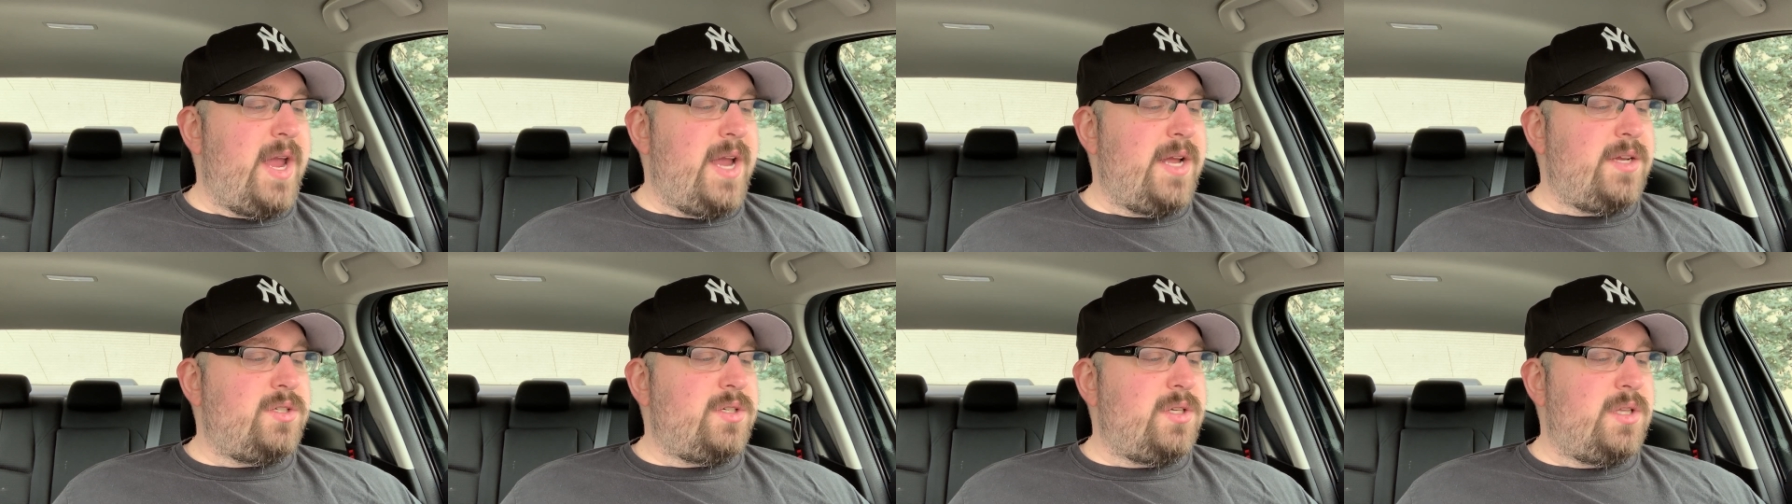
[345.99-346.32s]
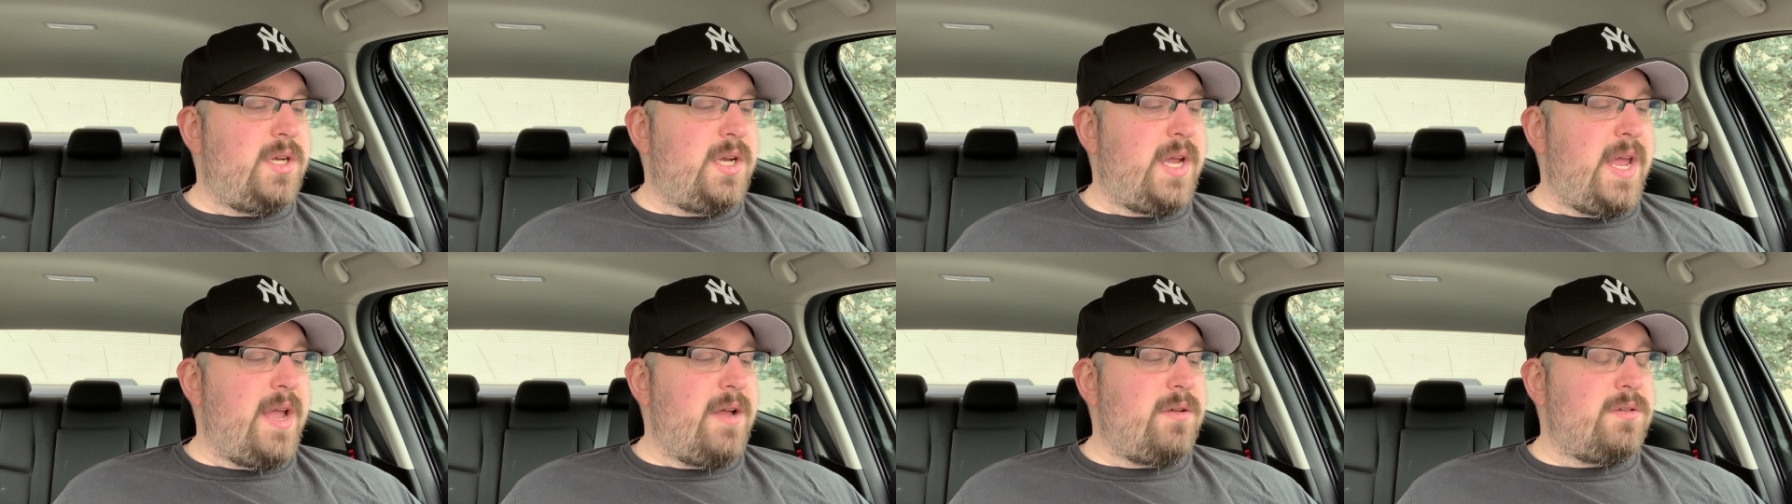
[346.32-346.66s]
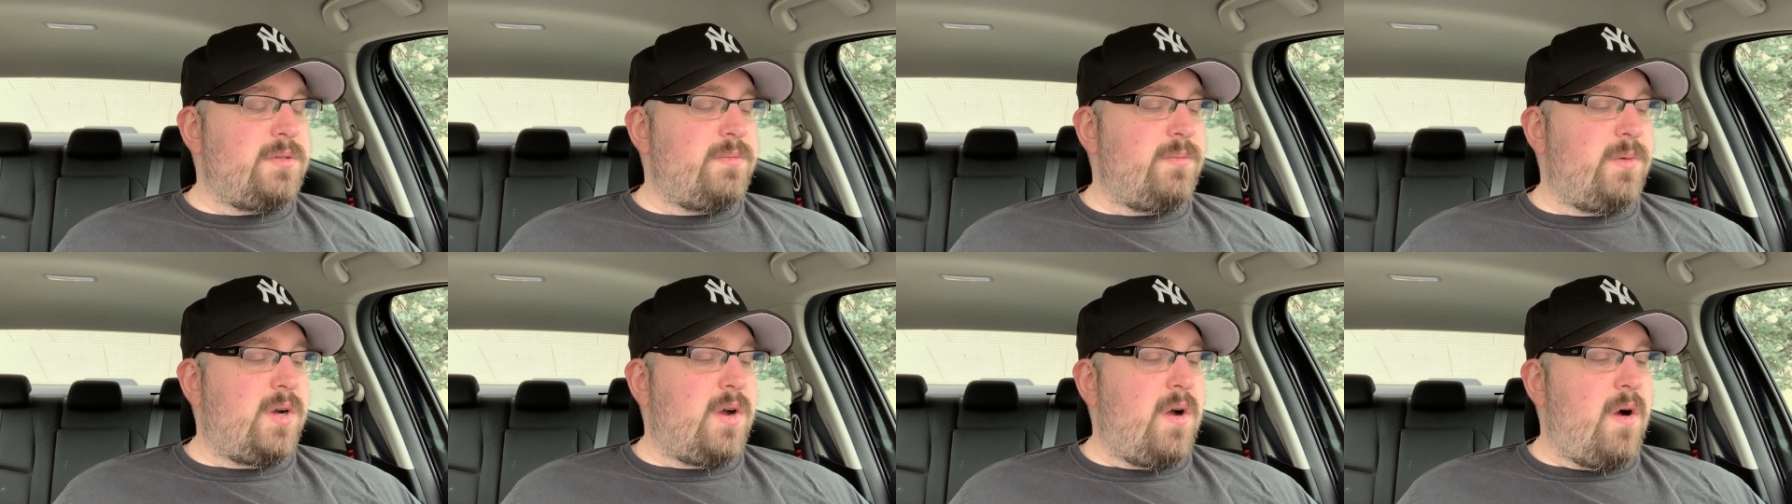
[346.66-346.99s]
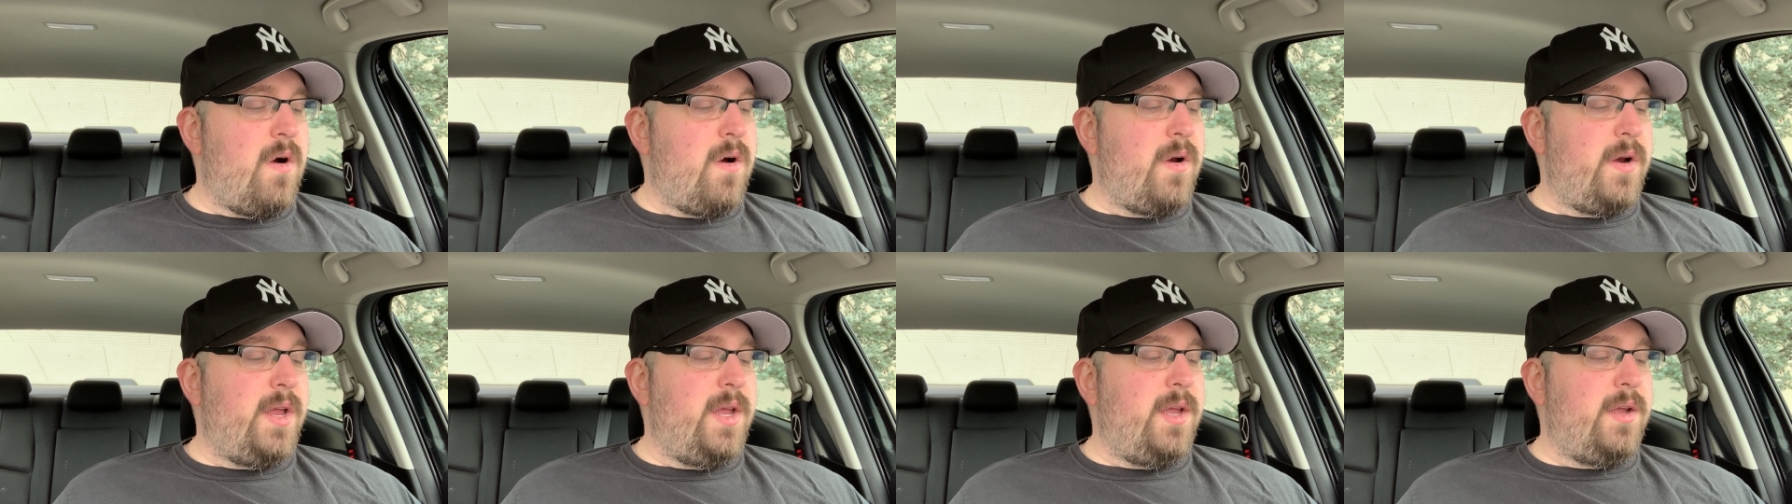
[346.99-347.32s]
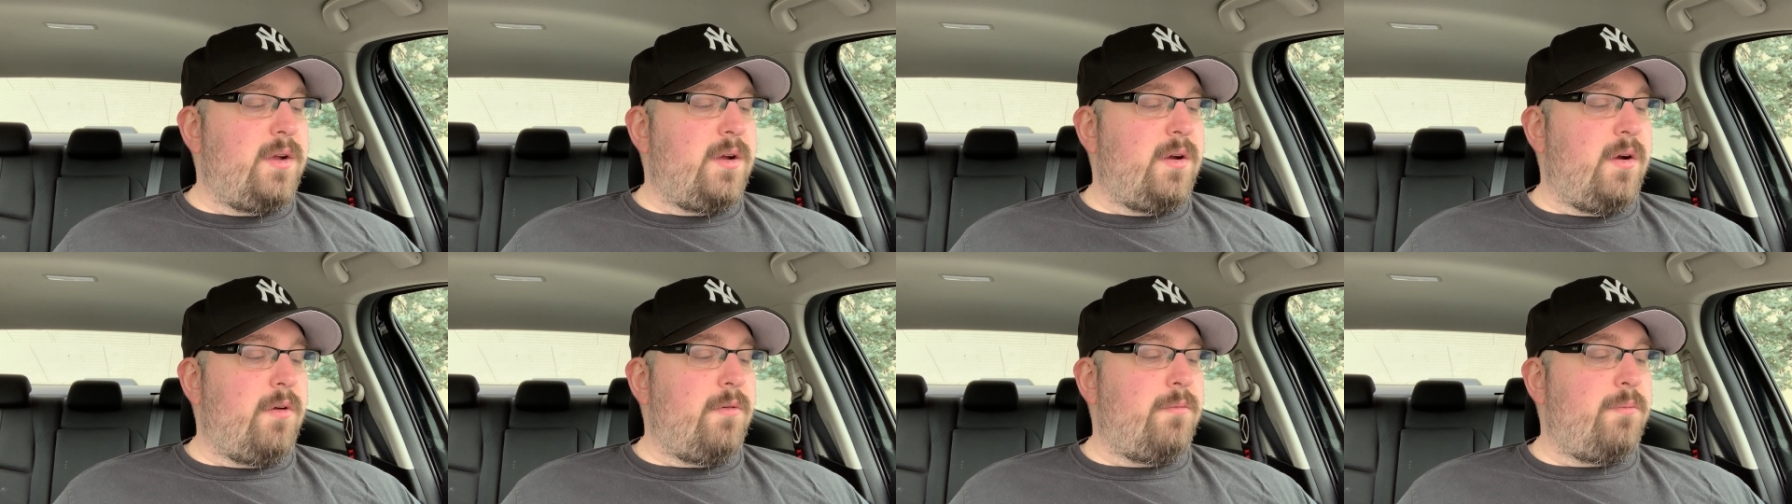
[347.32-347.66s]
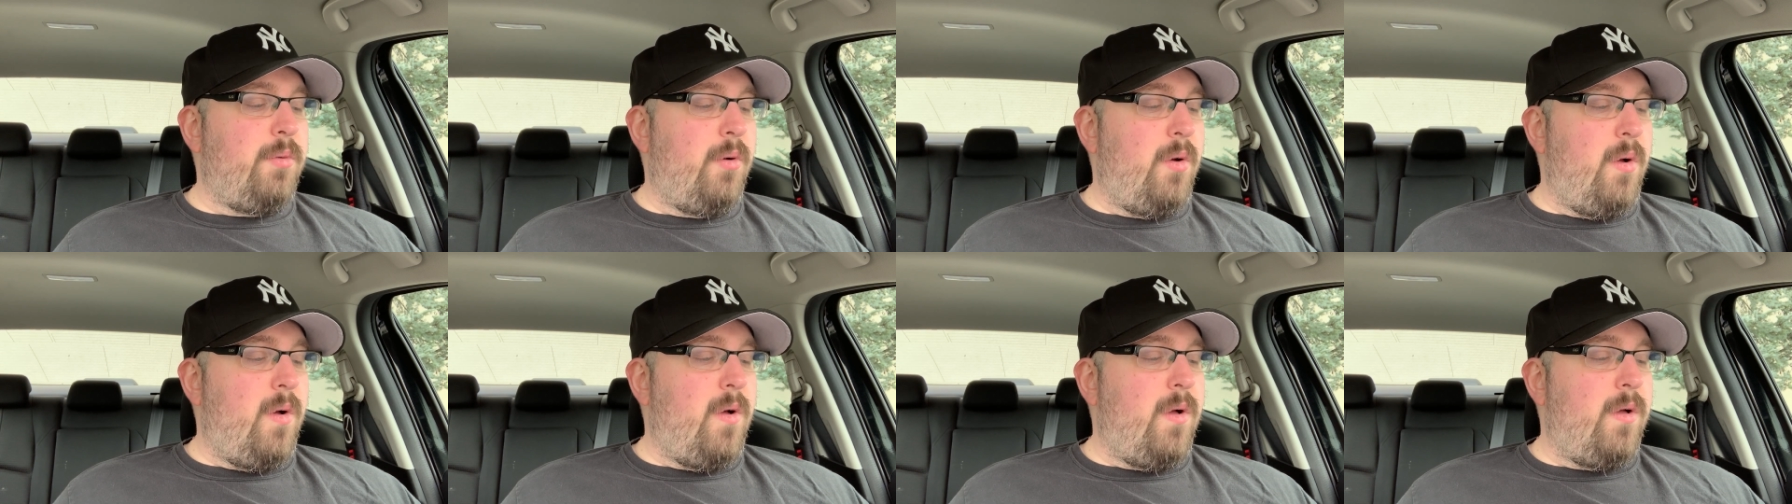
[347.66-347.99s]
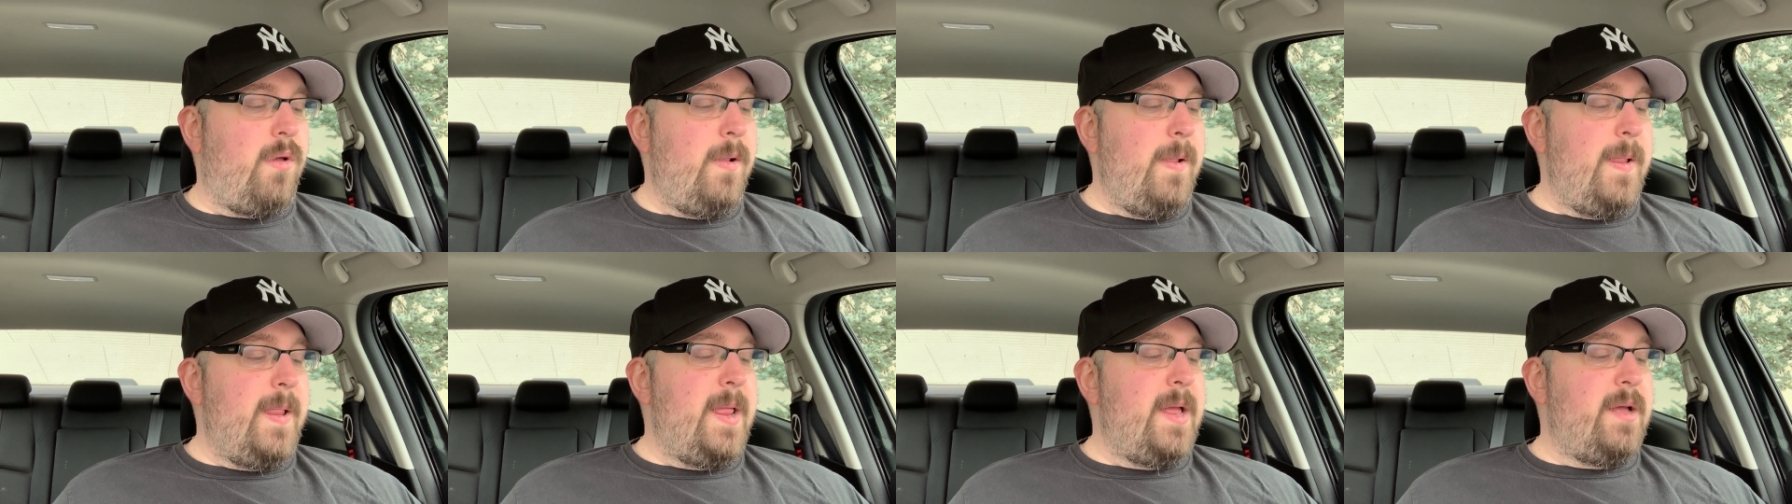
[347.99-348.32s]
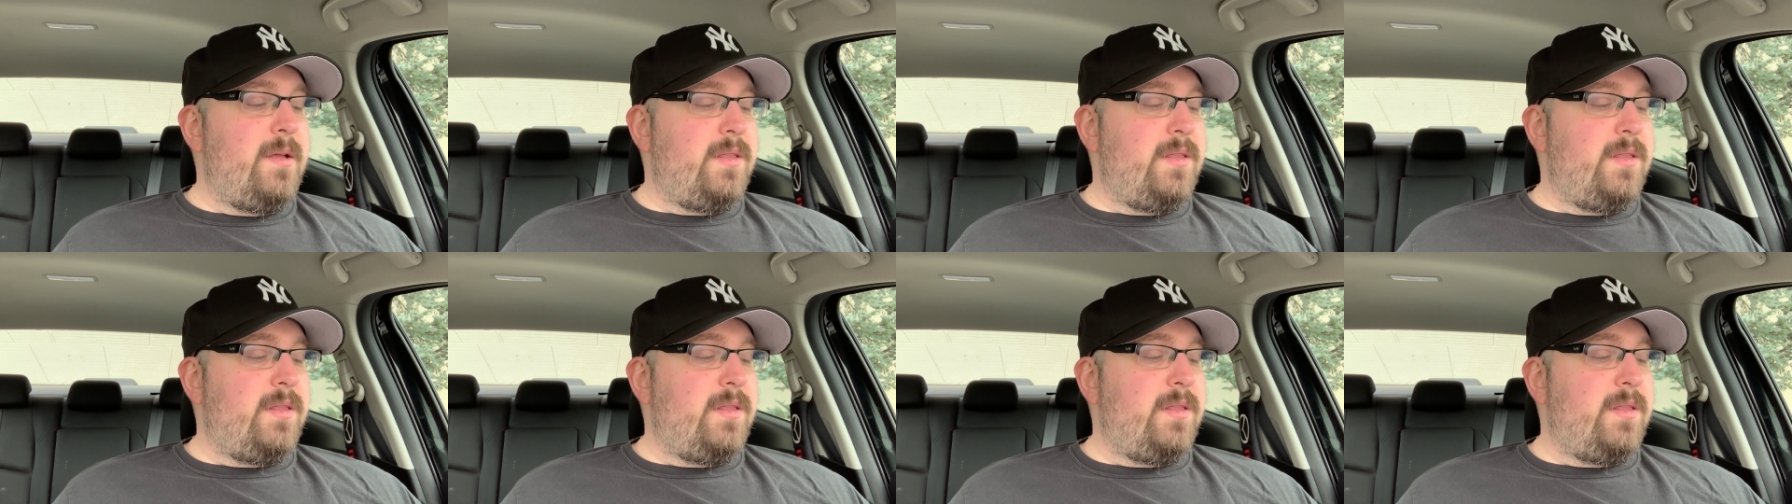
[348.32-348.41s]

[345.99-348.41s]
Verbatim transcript: Angela Counts McCarty, Kurt Paul,